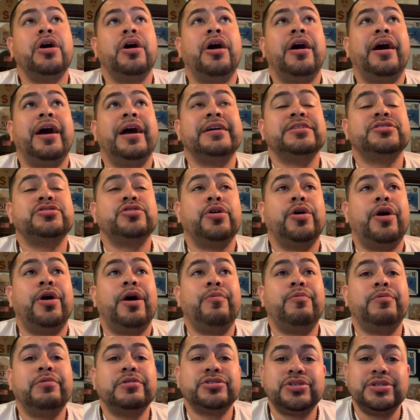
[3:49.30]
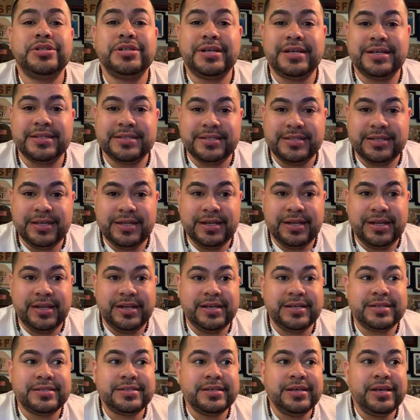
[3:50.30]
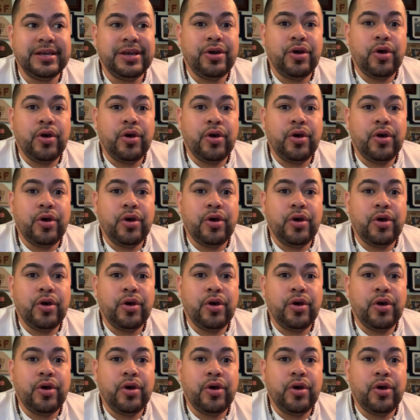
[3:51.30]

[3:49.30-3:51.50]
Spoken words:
All right, so I want you to consider this.